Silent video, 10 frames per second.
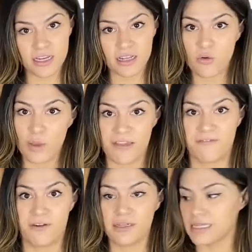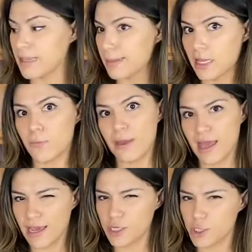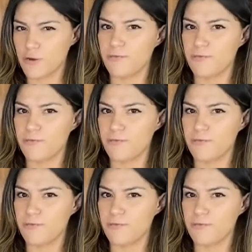wafers and a little bit extra